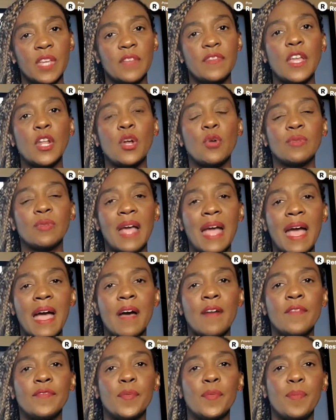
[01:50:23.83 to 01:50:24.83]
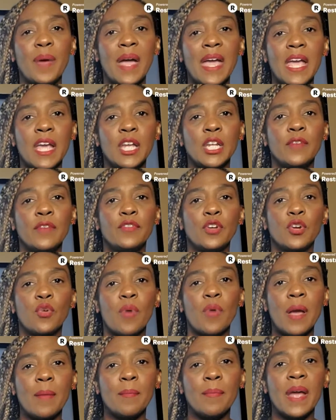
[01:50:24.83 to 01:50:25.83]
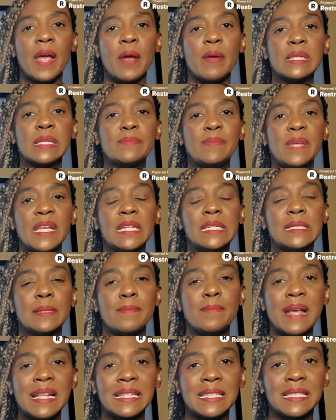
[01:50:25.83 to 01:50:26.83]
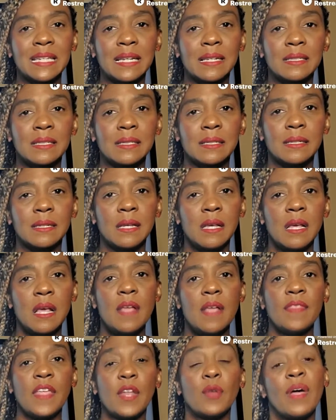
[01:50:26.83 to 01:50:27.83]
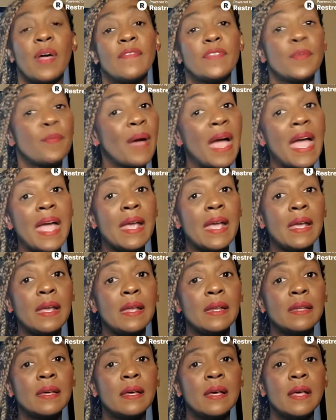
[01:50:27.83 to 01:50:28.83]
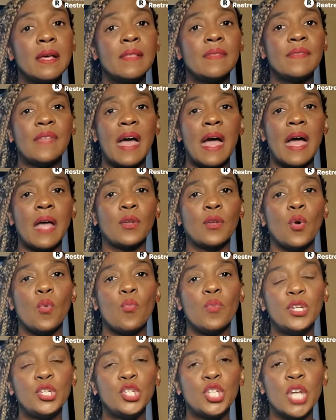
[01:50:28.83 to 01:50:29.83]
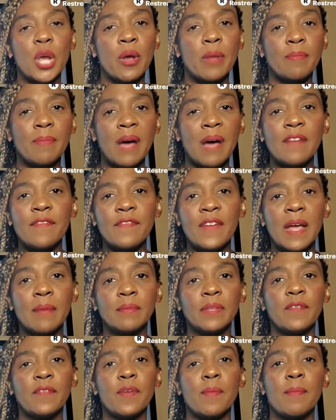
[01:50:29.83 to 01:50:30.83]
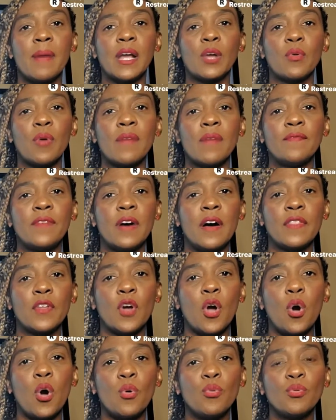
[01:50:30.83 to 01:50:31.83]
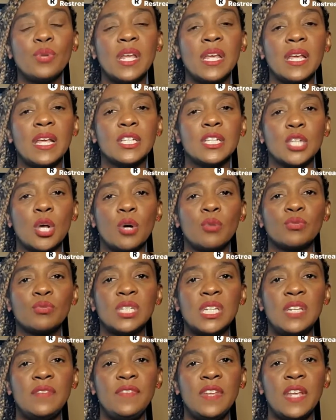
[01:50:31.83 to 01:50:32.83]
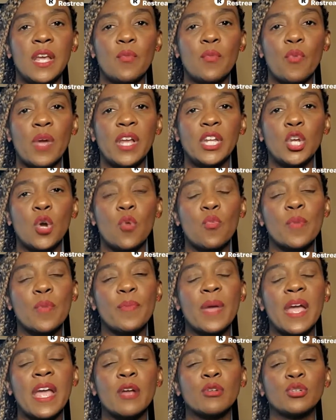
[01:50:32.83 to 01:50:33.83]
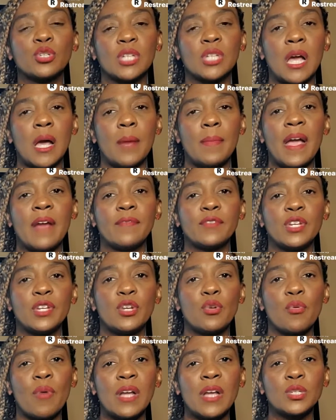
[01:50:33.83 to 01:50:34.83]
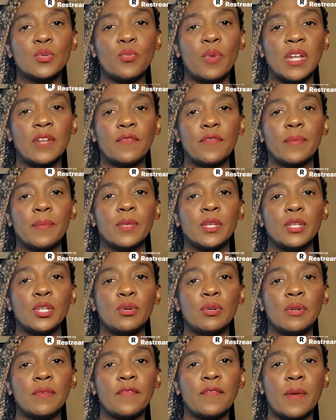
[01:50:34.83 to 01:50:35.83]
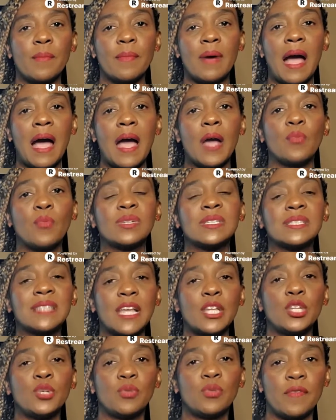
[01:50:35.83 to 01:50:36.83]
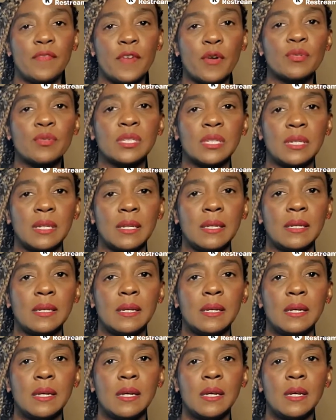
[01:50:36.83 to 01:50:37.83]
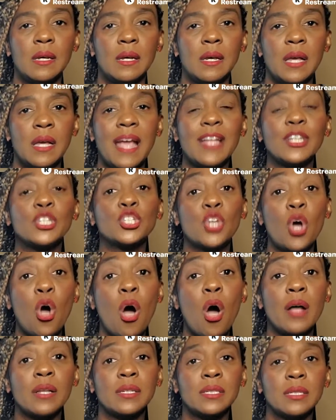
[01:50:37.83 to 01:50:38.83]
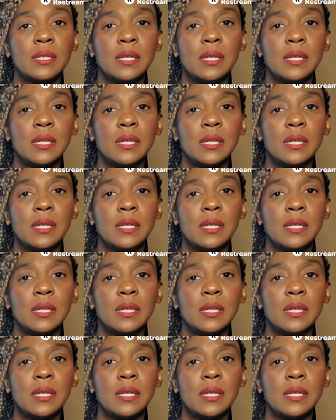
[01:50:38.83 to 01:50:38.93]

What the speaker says: They don't have the pain of your grandparents being domestics. They don't have the pain that we share in my family from my grandfather owning his own TV and radio repair shop after he graduated from Iowa State University and taught